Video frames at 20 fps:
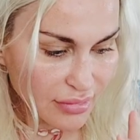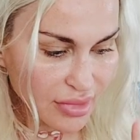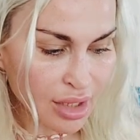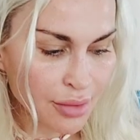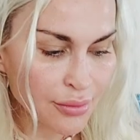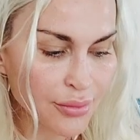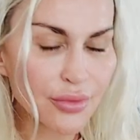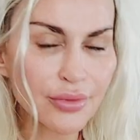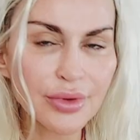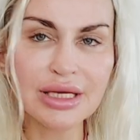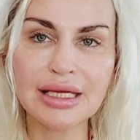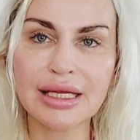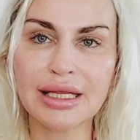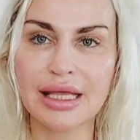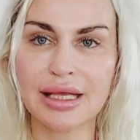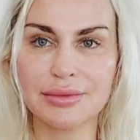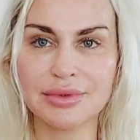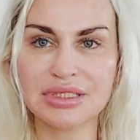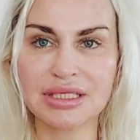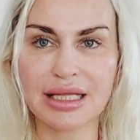But when it
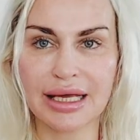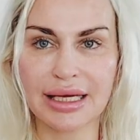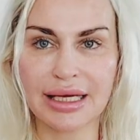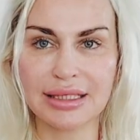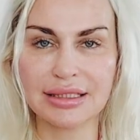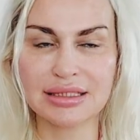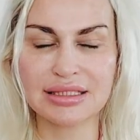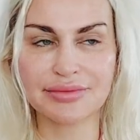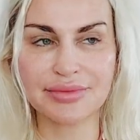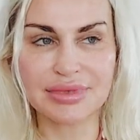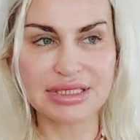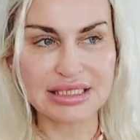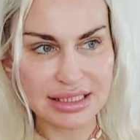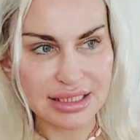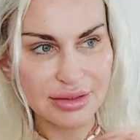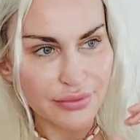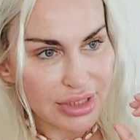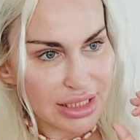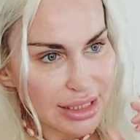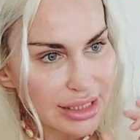came to that intimacy,
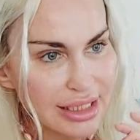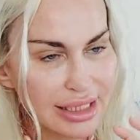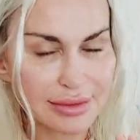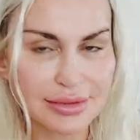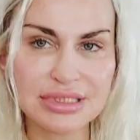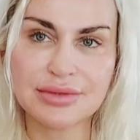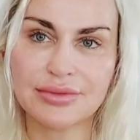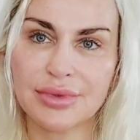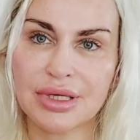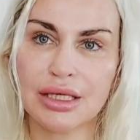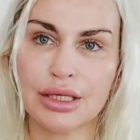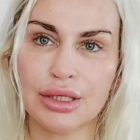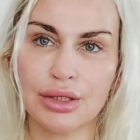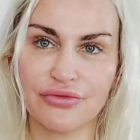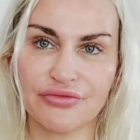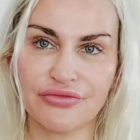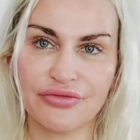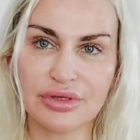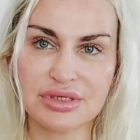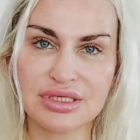when it came to making you
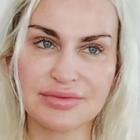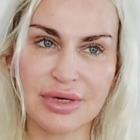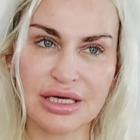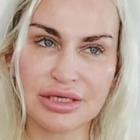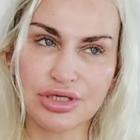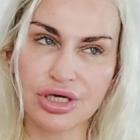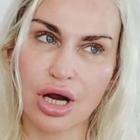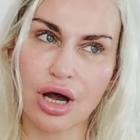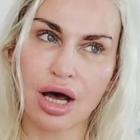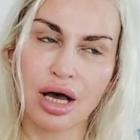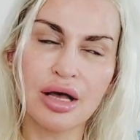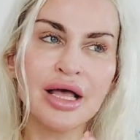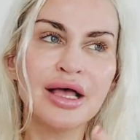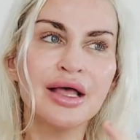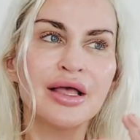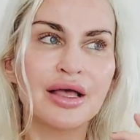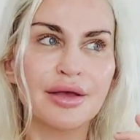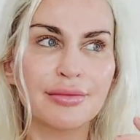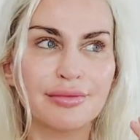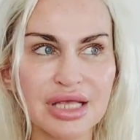feel special,
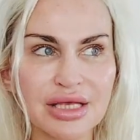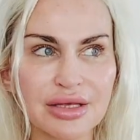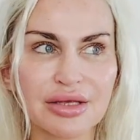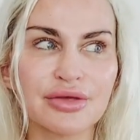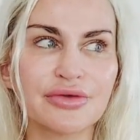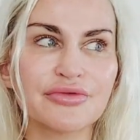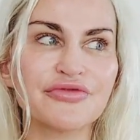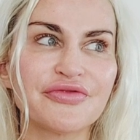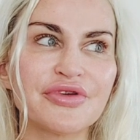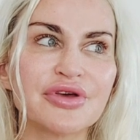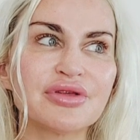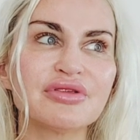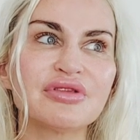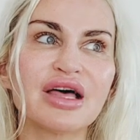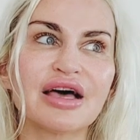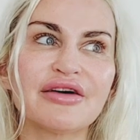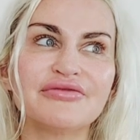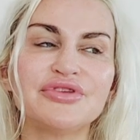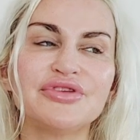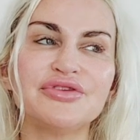making you feel
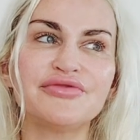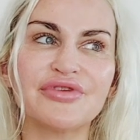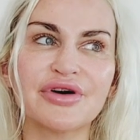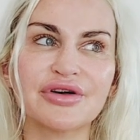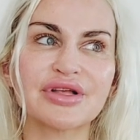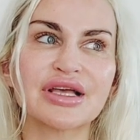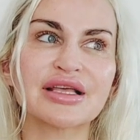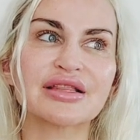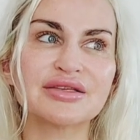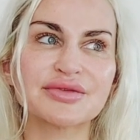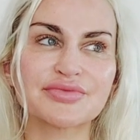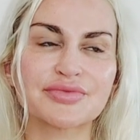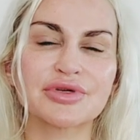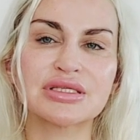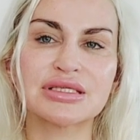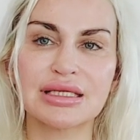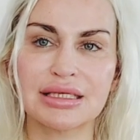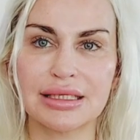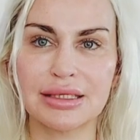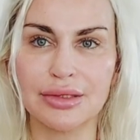loved, you felt like this
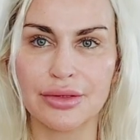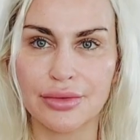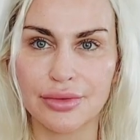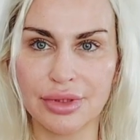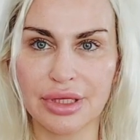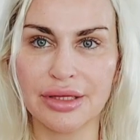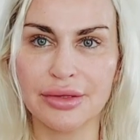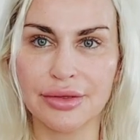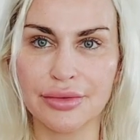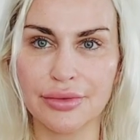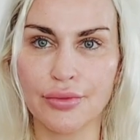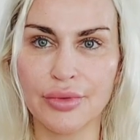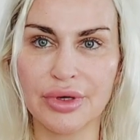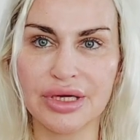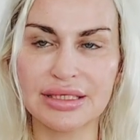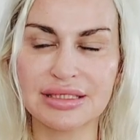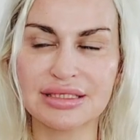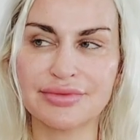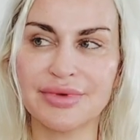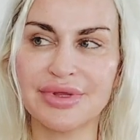person either
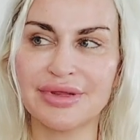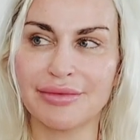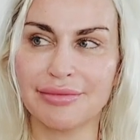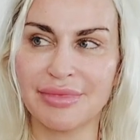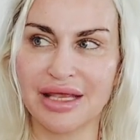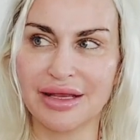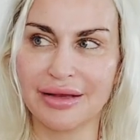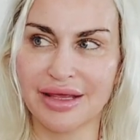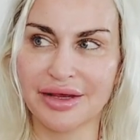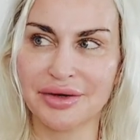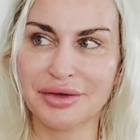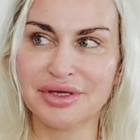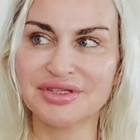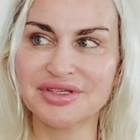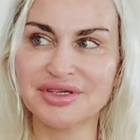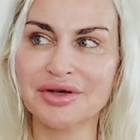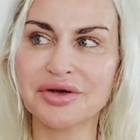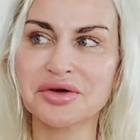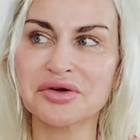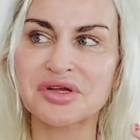wanted to be the main
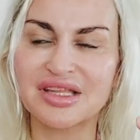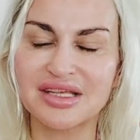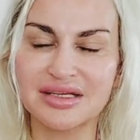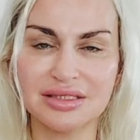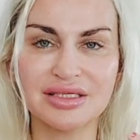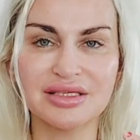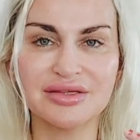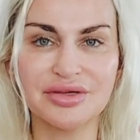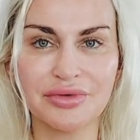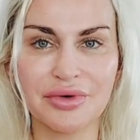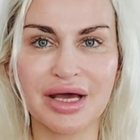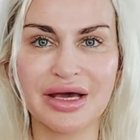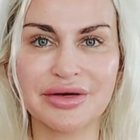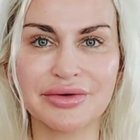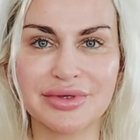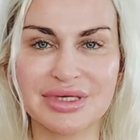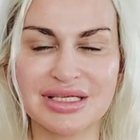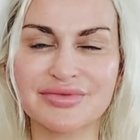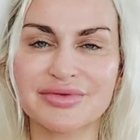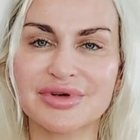character or they didn't know how to
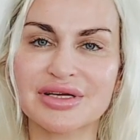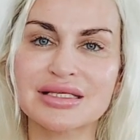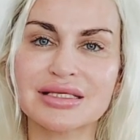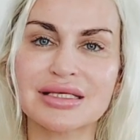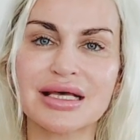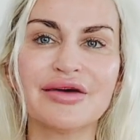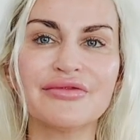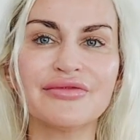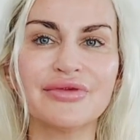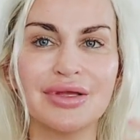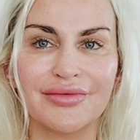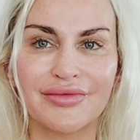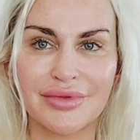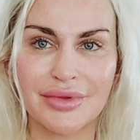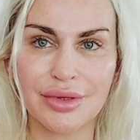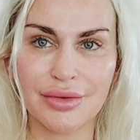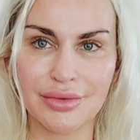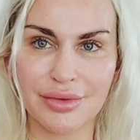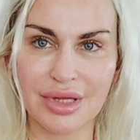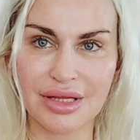express love, even
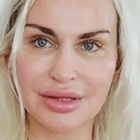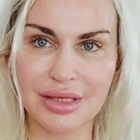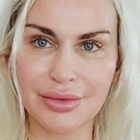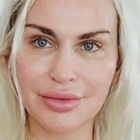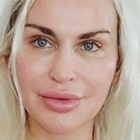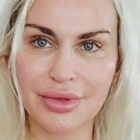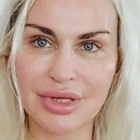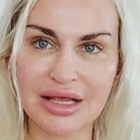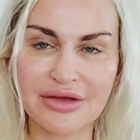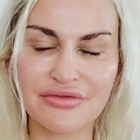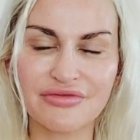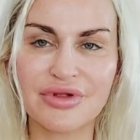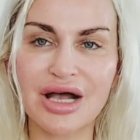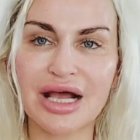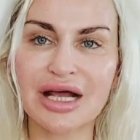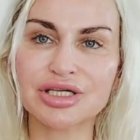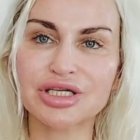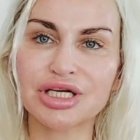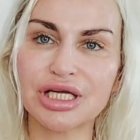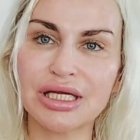though they were like
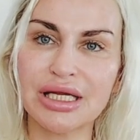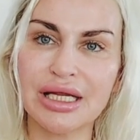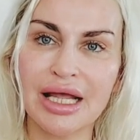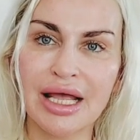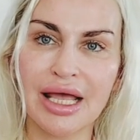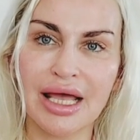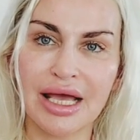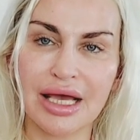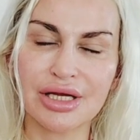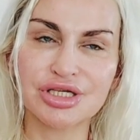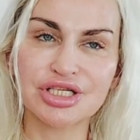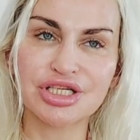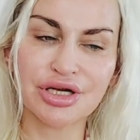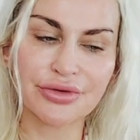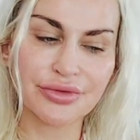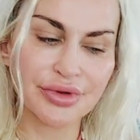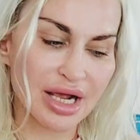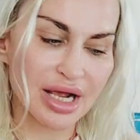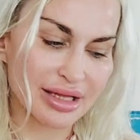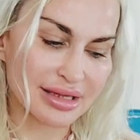flashy and
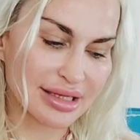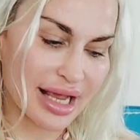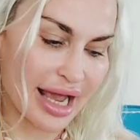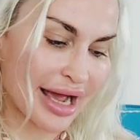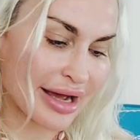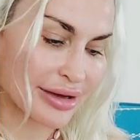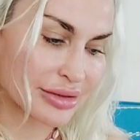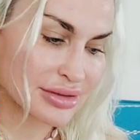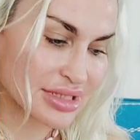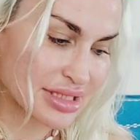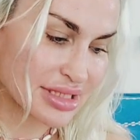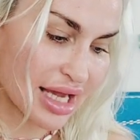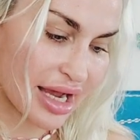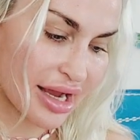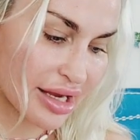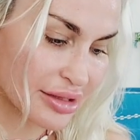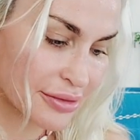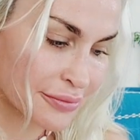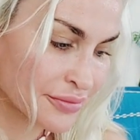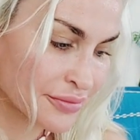showy on the outside.